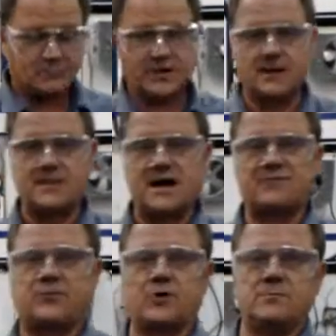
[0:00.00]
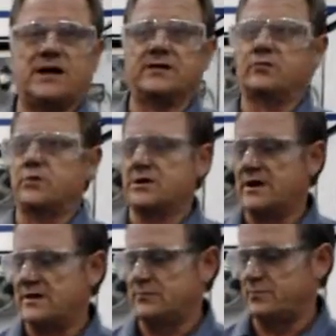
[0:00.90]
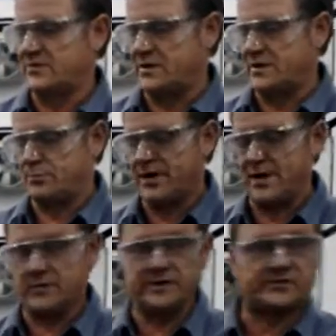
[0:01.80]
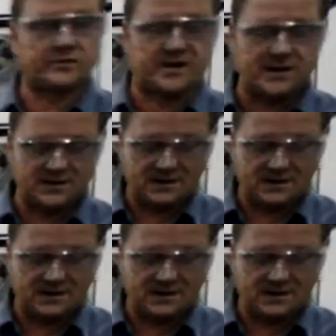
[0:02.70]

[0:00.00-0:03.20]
We got about 40 minutes. We can go ahead and start playing with this, okay?